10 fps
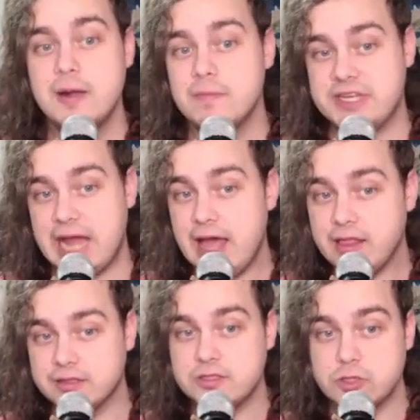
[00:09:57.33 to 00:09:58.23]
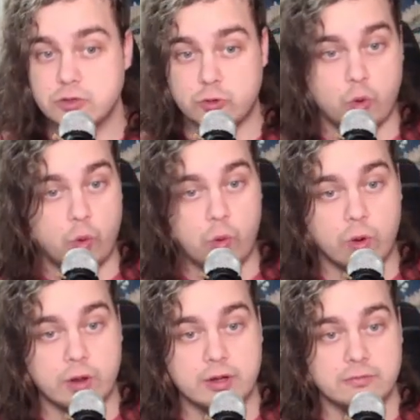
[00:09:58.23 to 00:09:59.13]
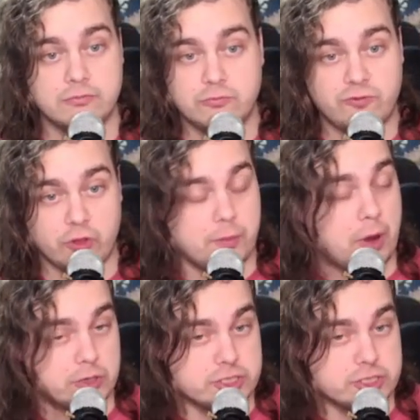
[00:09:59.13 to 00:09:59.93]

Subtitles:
The Talons for their part, just